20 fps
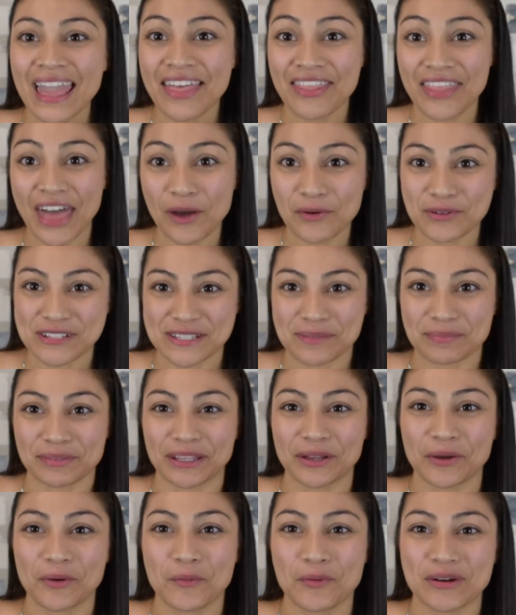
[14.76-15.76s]
That was
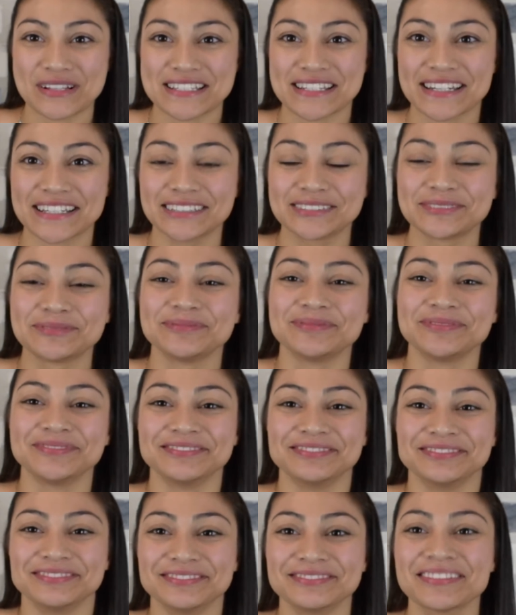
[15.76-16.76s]
something, wasn't it?
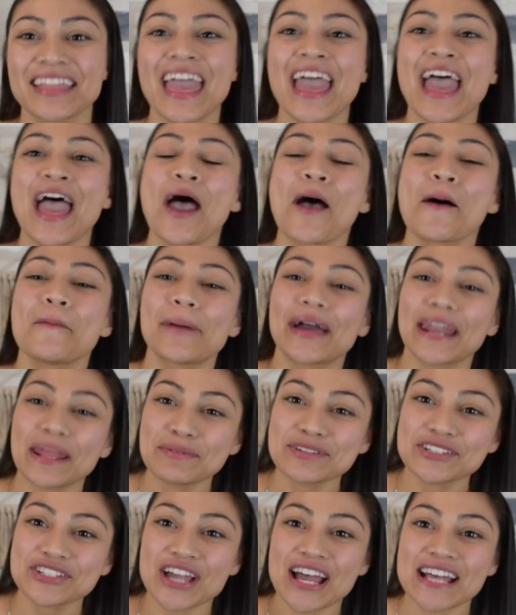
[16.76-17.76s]
My name
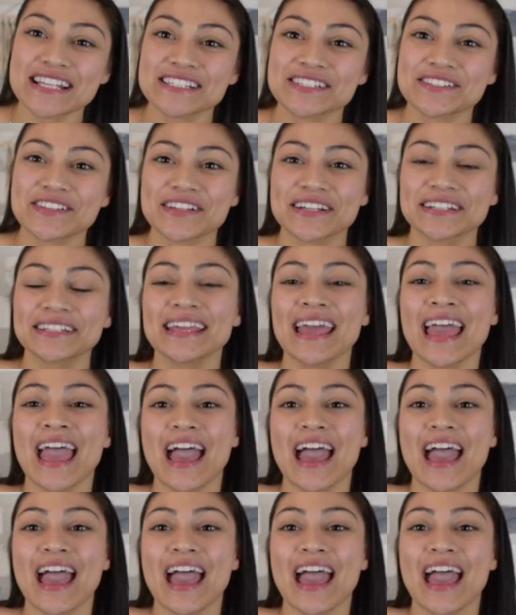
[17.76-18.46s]
is Jocelyn